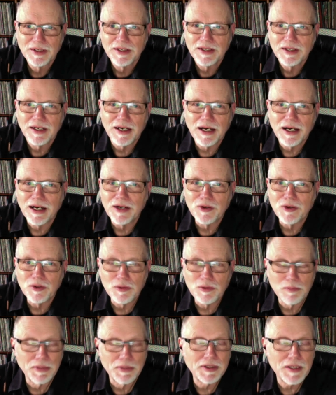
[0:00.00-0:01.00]
uh,
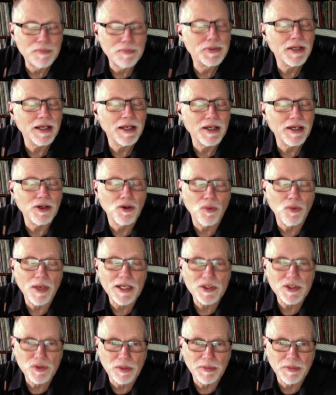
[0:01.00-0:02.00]
who, but they put on a
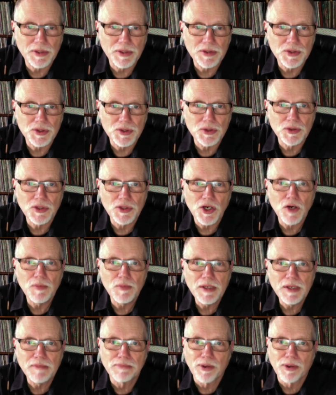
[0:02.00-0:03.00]
great tribute to
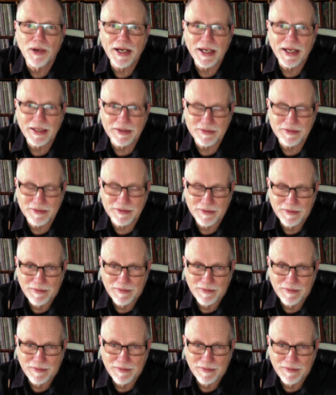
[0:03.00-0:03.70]
Kobe Bryant